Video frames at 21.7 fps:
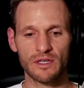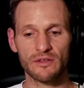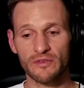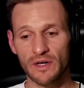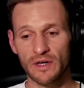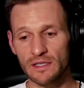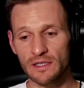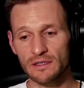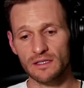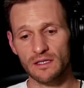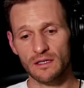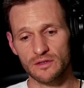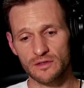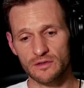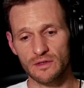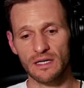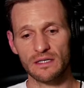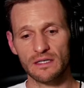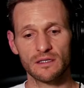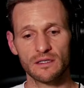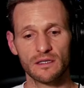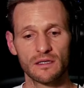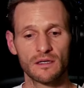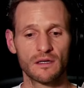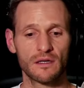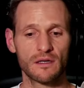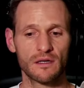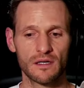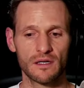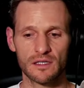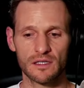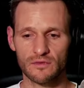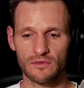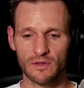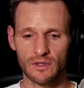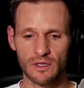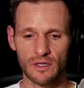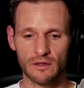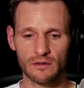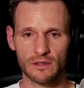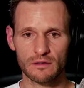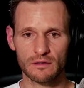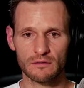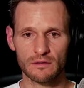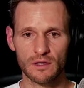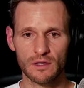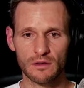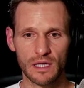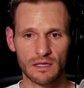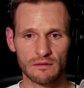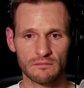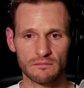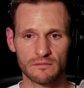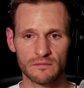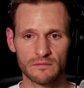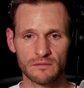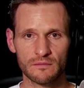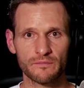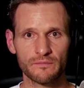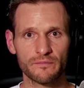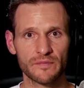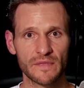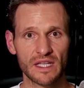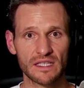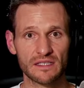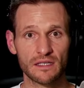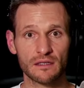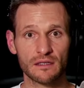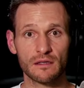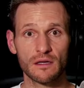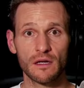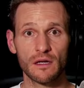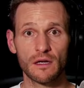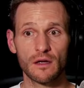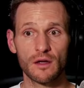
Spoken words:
And finally, our strategy is front-loading. Okay, that's it.